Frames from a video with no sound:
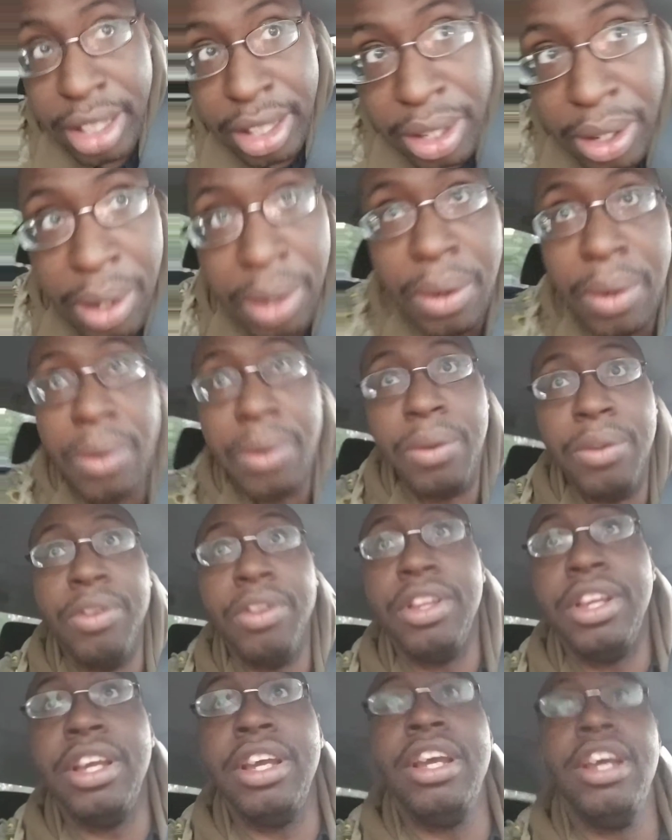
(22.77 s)
whole,
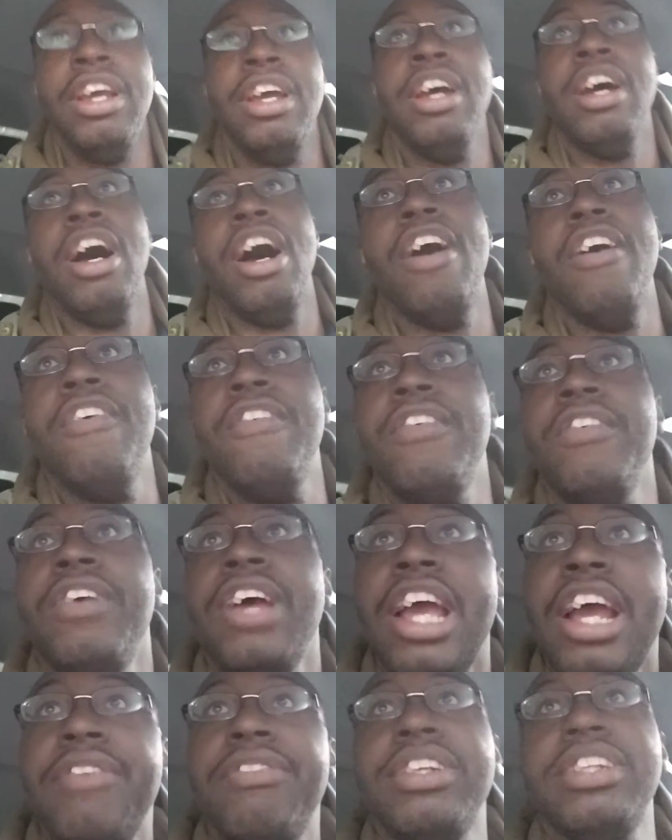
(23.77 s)

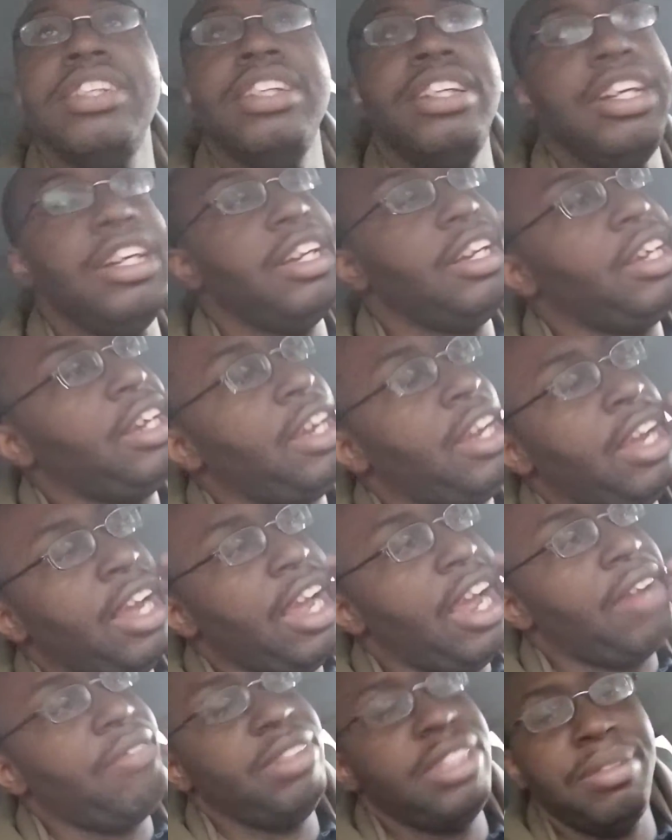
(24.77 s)
every
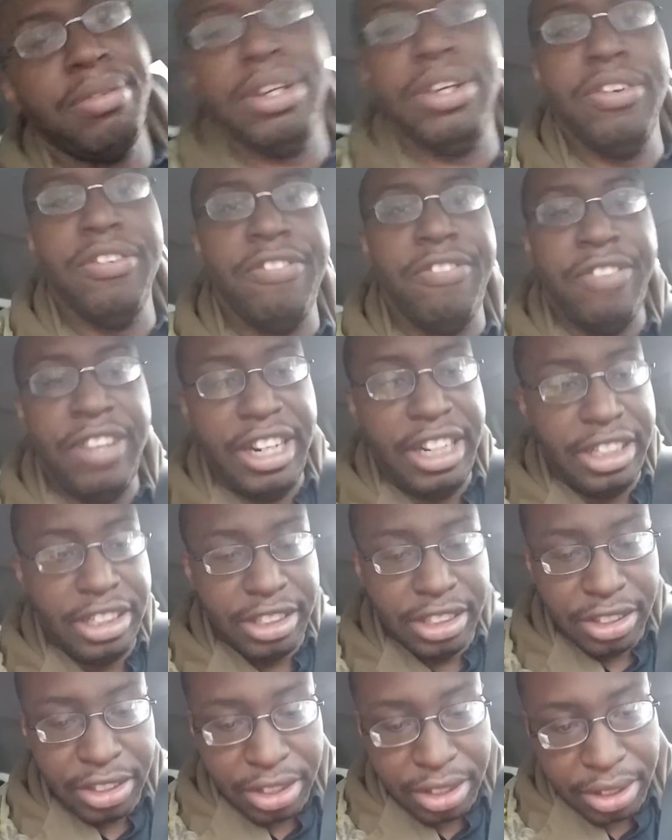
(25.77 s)
time I do a
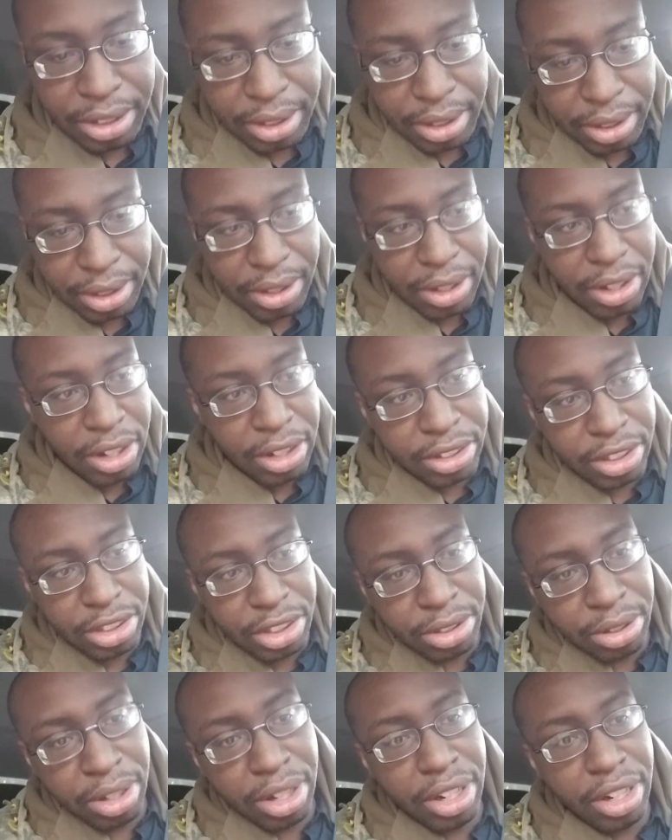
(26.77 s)
feature on the
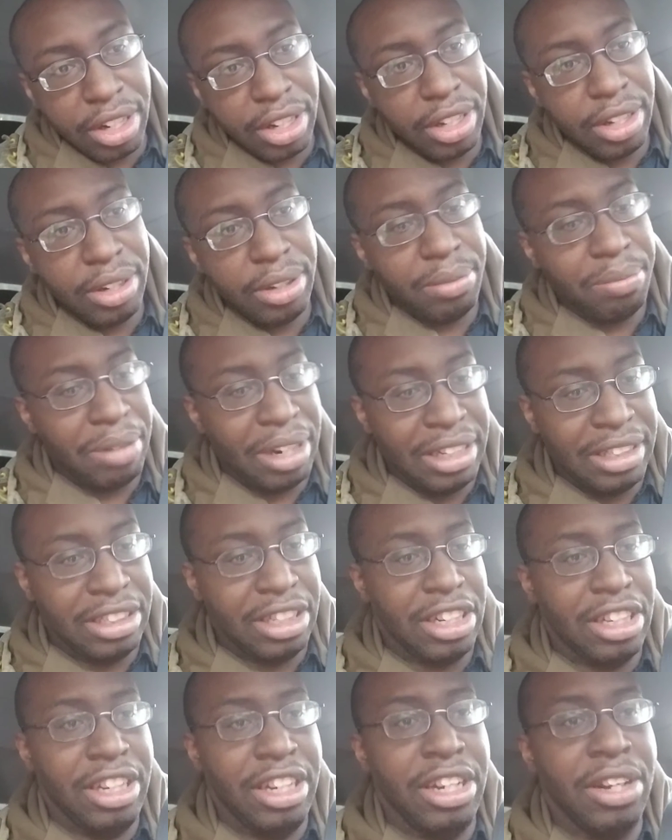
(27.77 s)
truck,
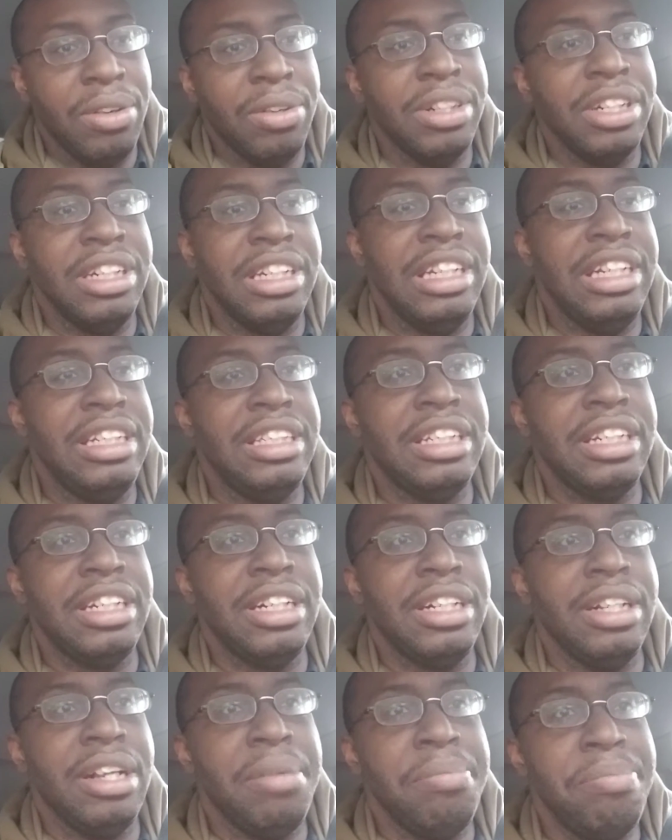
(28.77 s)
basically go into
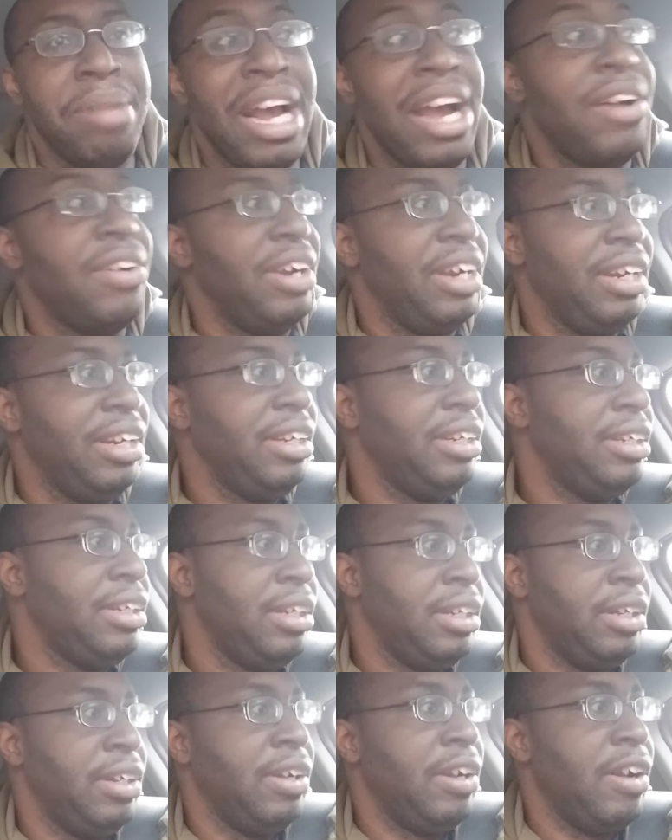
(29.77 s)
detail about it,
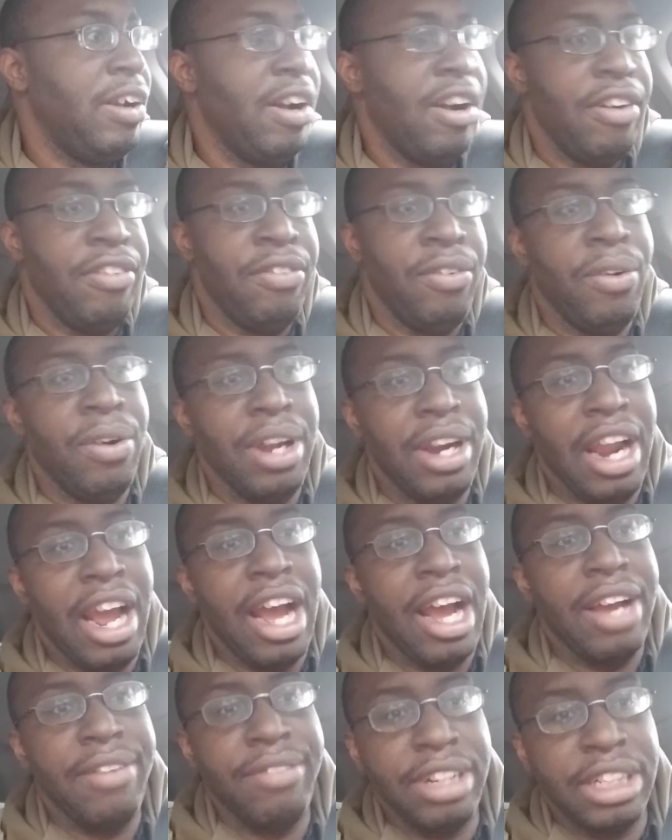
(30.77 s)
of what
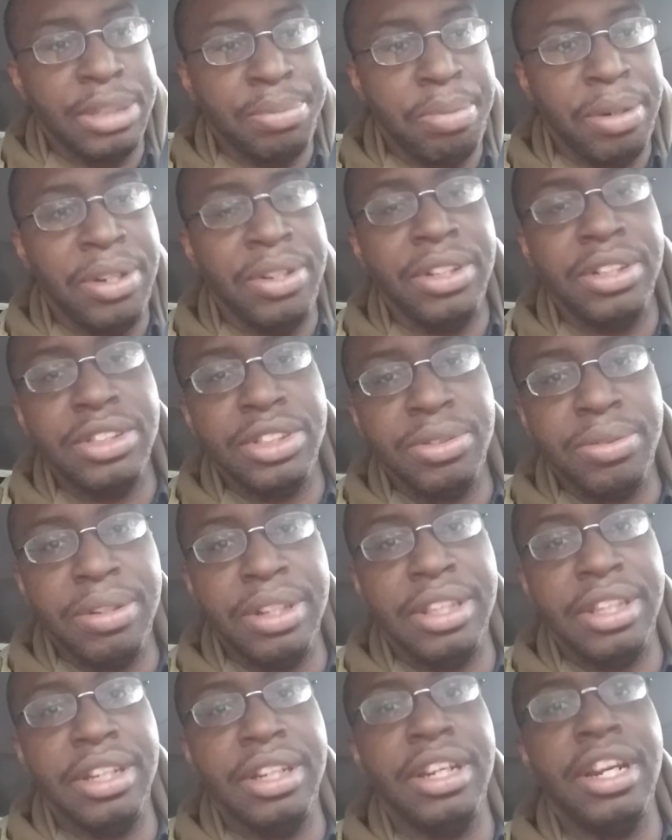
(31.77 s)
I've experienced
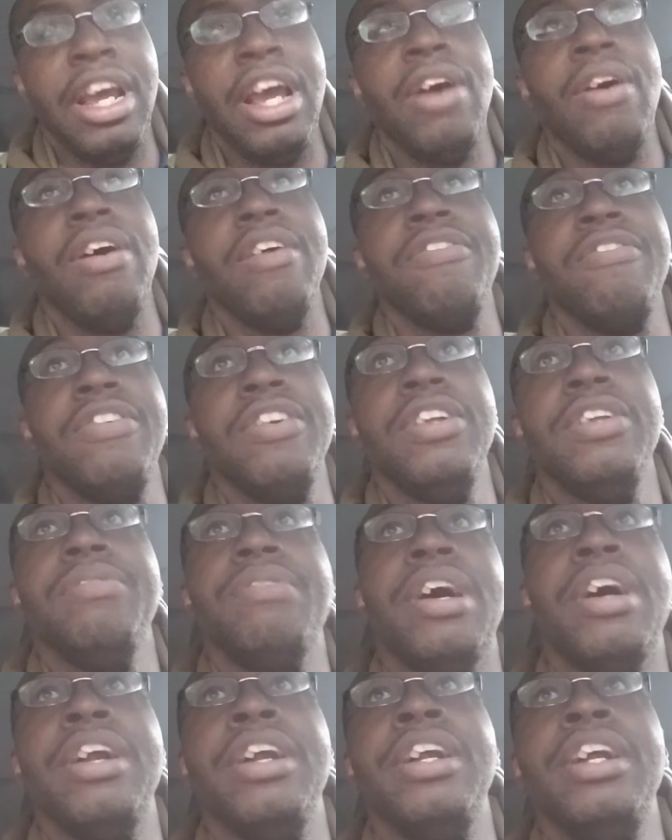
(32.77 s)
with it and how I feel
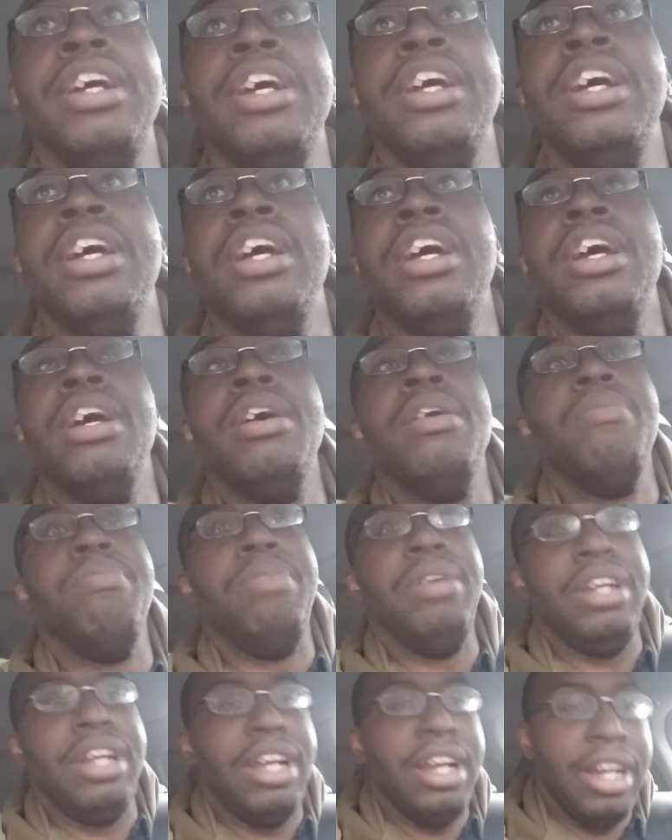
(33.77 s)
about it,
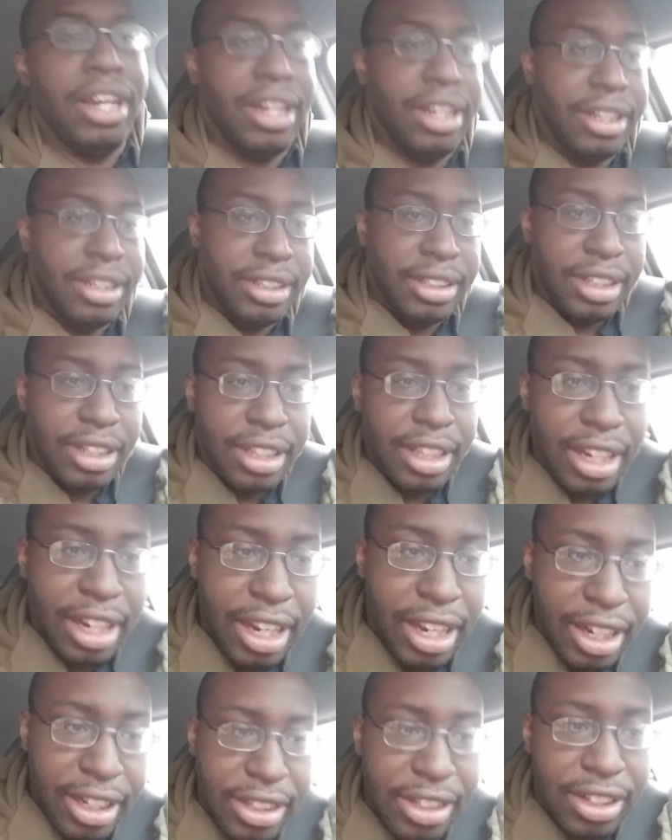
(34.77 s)
because the
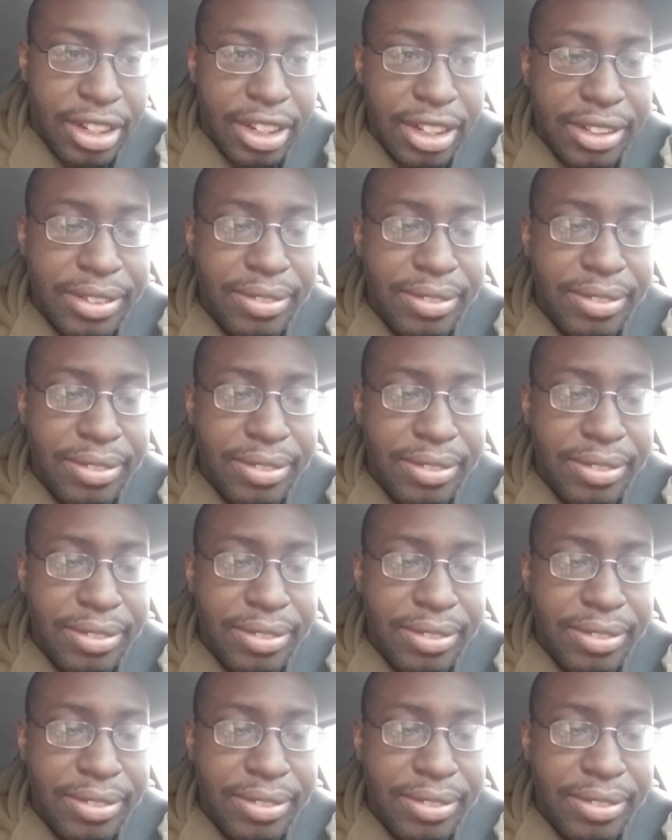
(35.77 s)
heat is on.